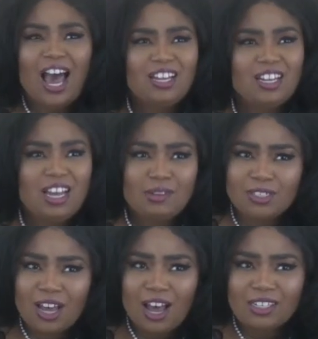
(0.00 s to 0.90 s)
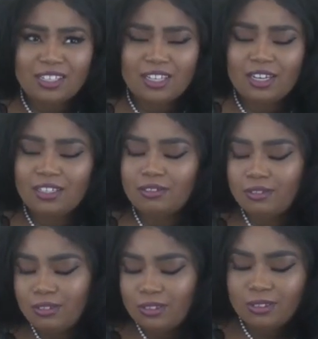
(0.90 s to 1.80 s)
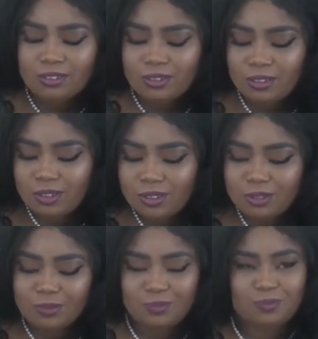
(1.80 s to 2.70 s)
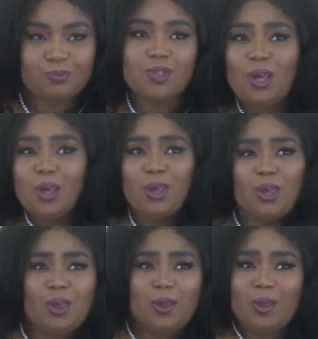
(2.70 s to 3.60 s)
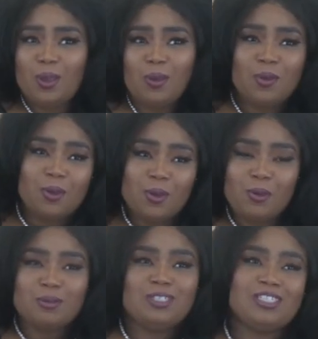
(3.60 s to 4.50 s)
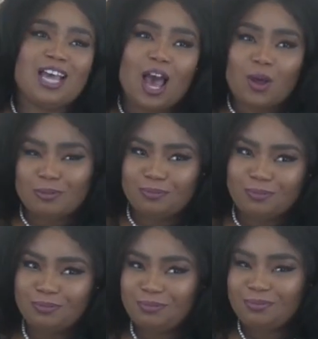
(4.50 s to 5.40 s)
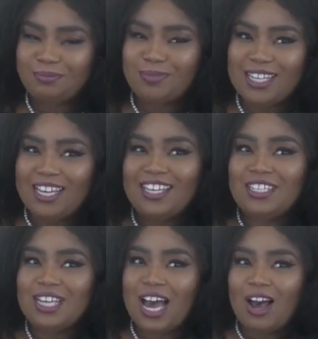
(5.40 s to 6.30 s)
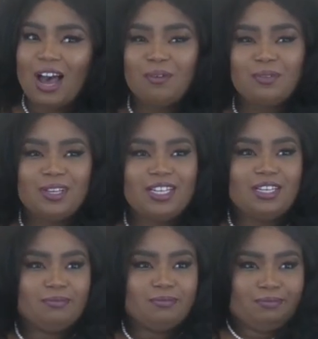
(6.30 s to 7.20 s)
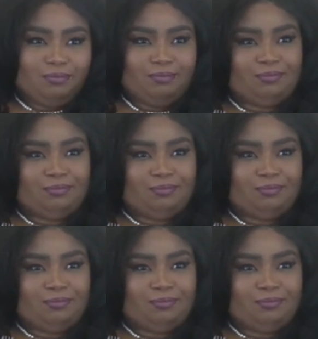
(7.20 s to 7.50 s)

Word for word: I love chocolate, honey. Ooh, ooh. Ooh, ooh. So, y'all, I really...